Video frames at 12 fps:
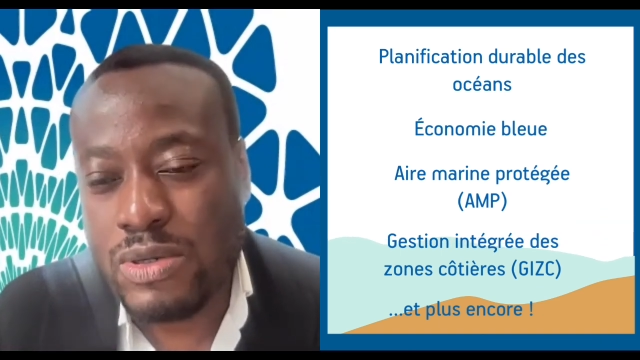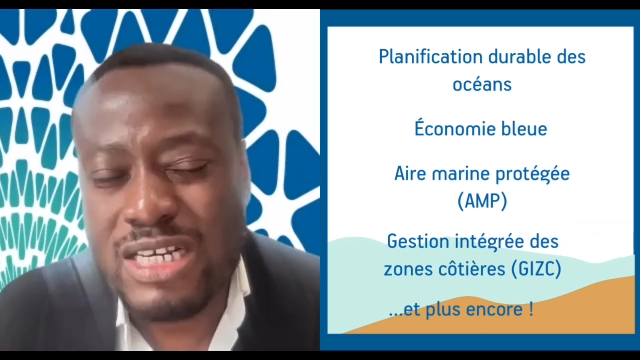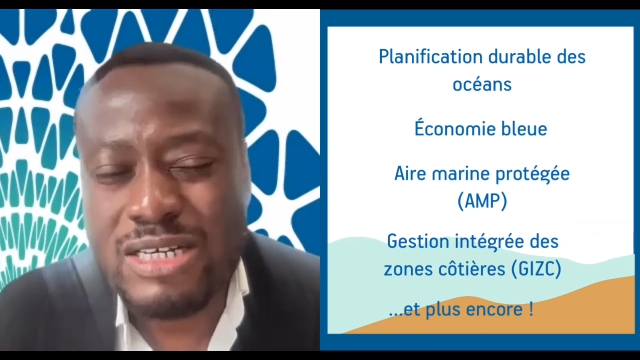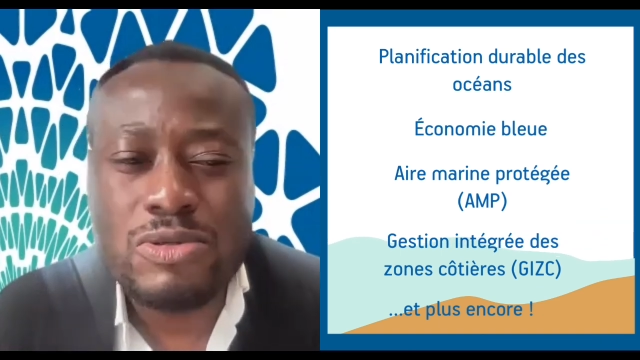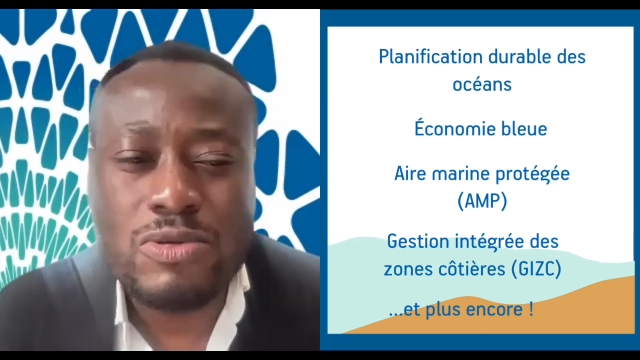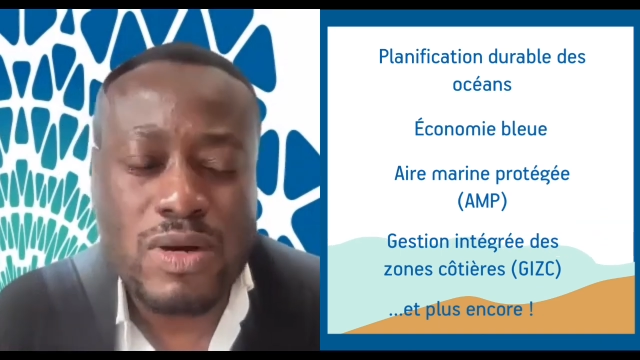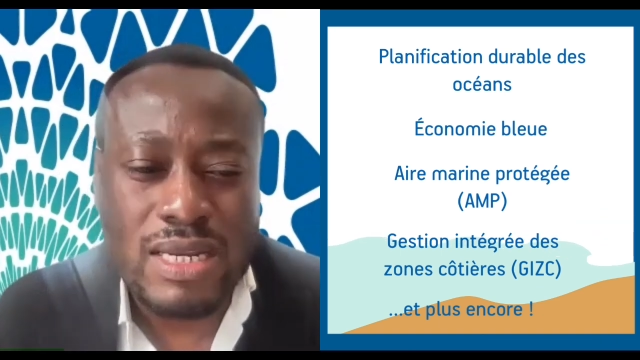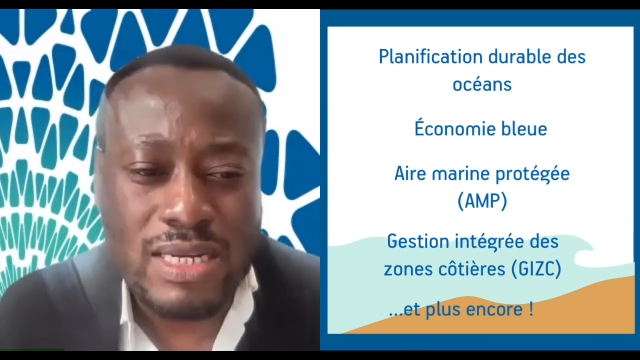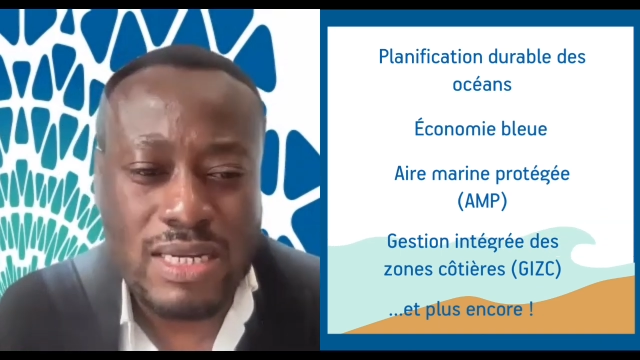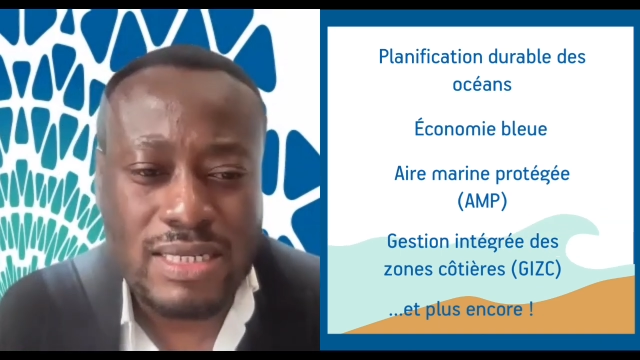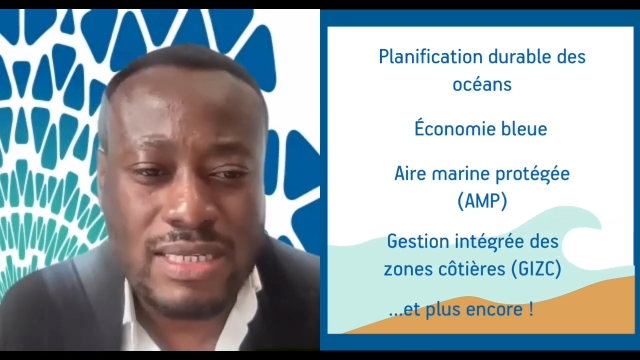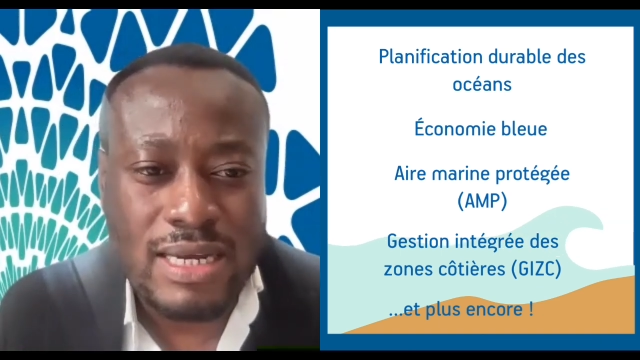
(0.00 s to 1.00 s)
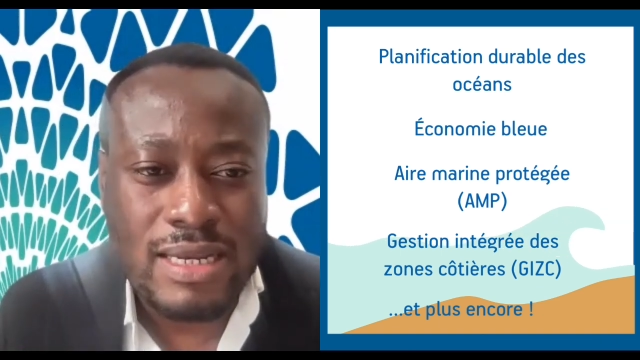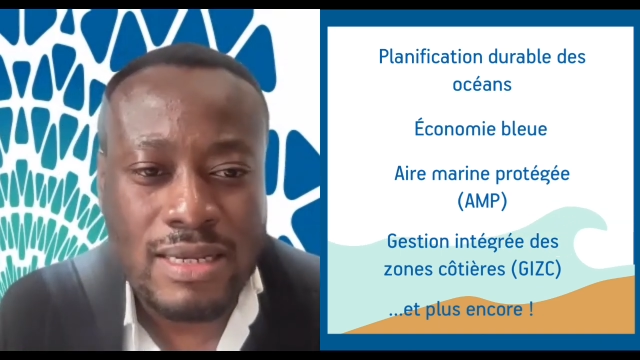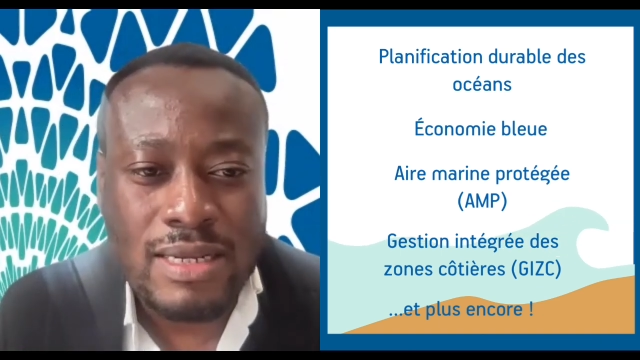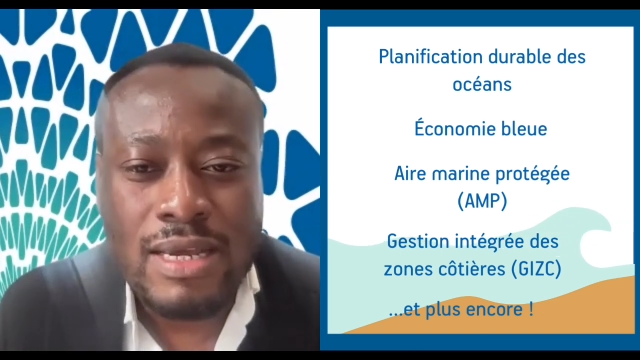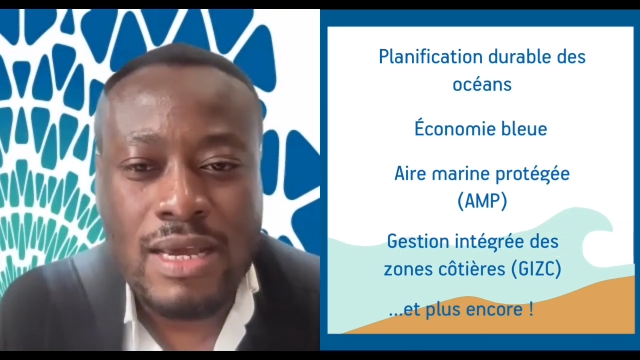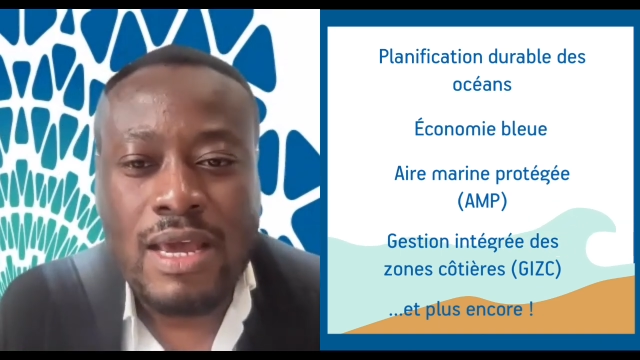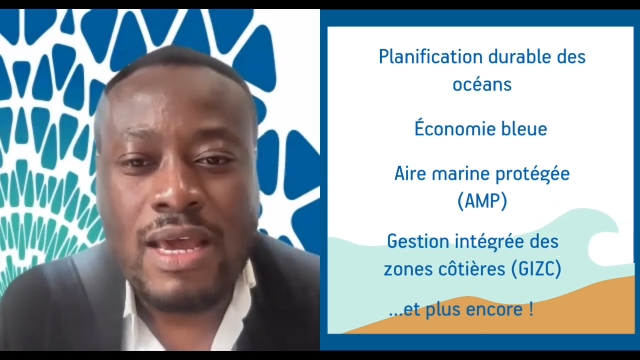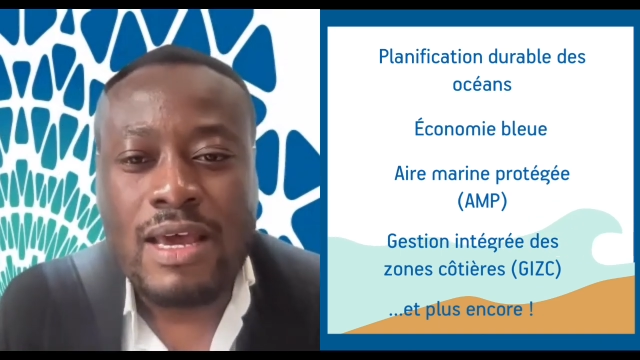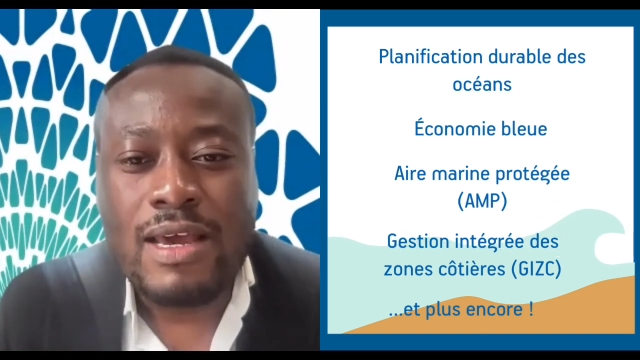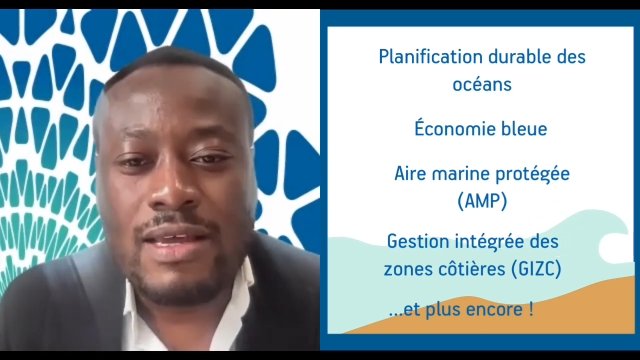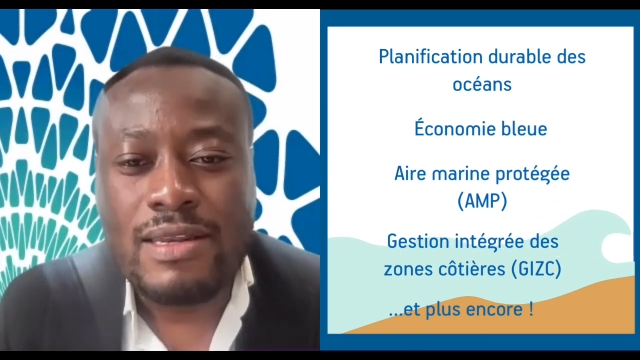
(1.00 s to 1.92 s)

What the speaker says: just to understand the